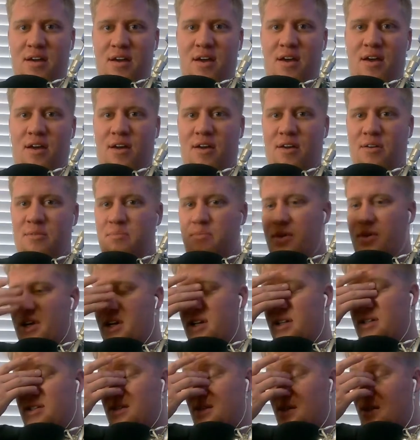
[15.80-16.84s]
um, but
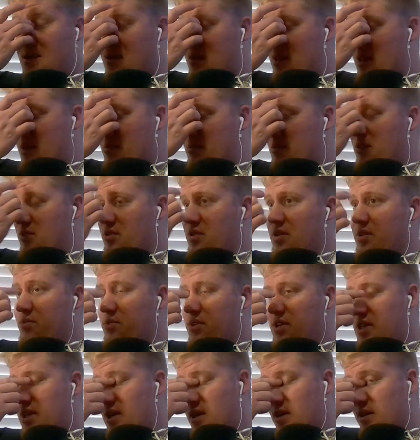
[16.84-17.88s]
it's it's absolutely
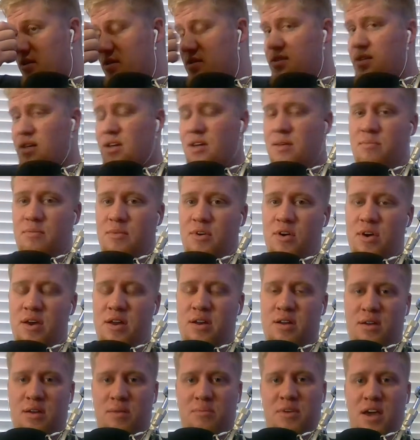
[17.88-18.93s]
ridiculous. Like I'm
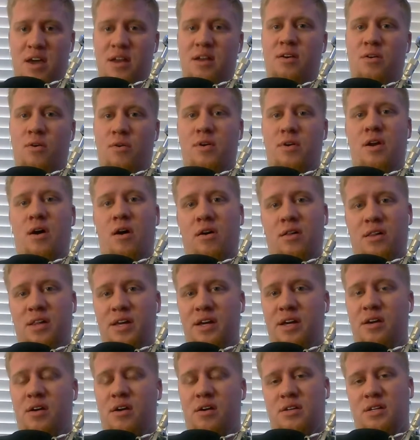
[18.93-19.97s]
kind of I'm kind of going all
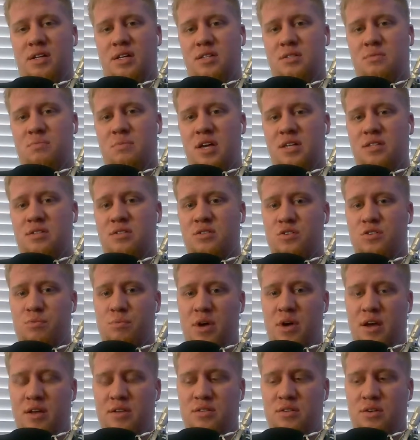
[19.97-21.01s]
in on these messenger
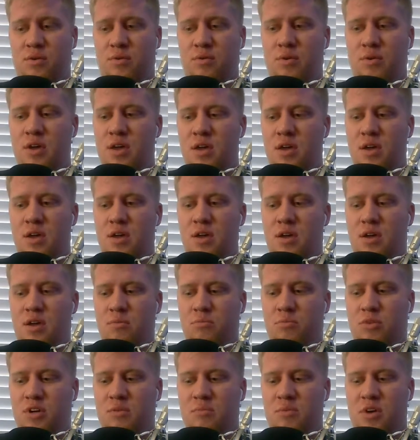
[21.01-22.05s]
bots. So
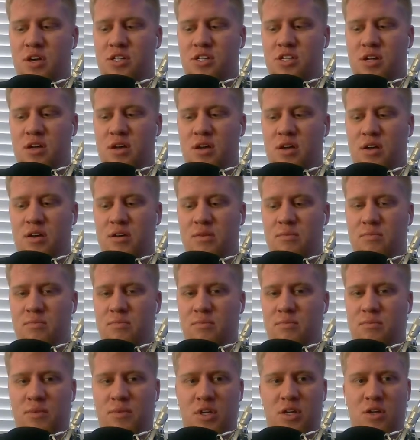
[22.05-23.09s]
pretty much
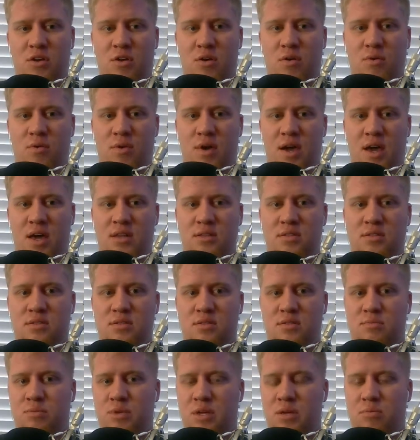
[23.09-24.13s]
um, you know
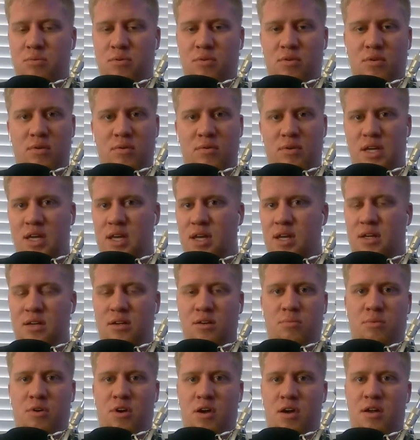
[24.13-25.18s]
as people are getting
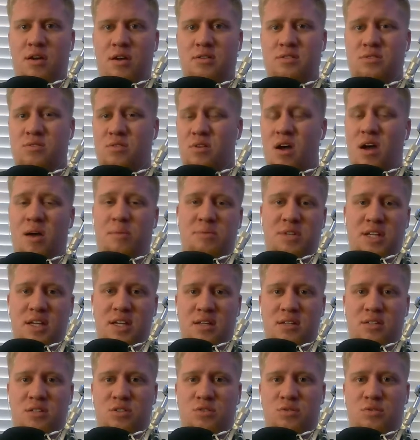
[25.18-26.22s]
your products or opting
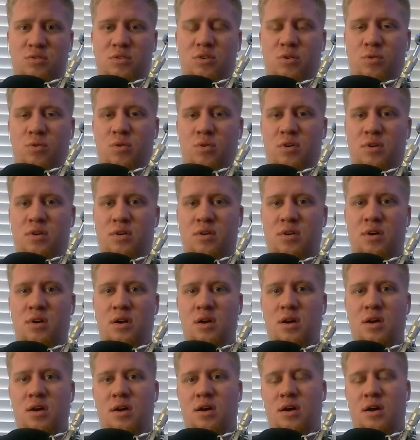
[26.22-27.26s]
into your
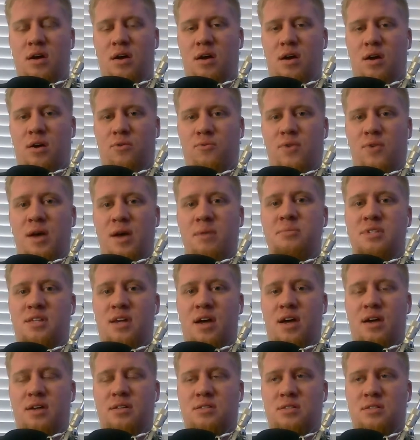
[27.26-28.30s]
uh,
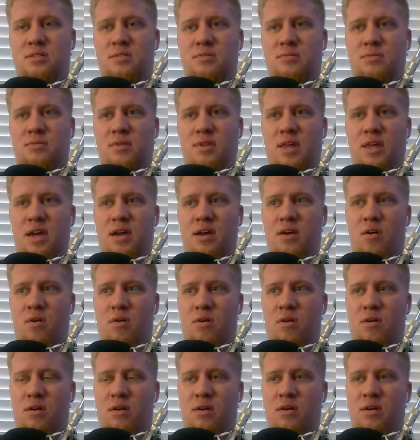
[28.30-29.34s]
websites, they
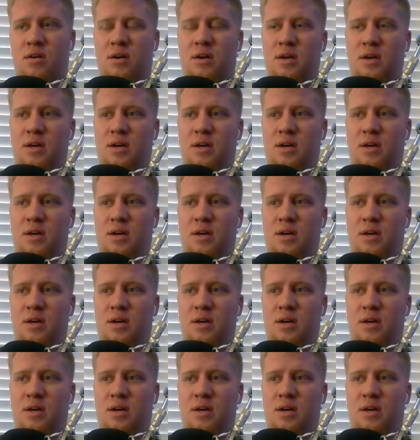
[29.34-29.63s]
are